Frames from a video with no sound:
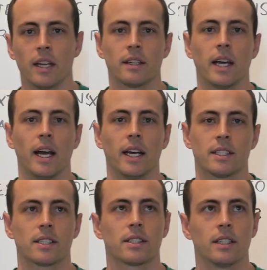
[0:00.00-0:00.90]

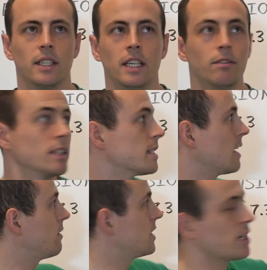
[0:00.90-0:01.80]
that even
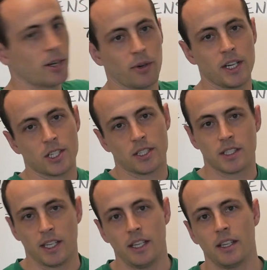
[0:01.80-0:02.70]
7
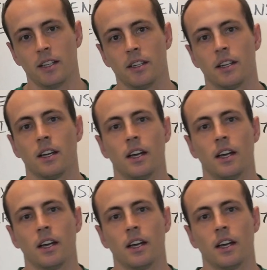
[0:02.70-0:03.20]
generations in,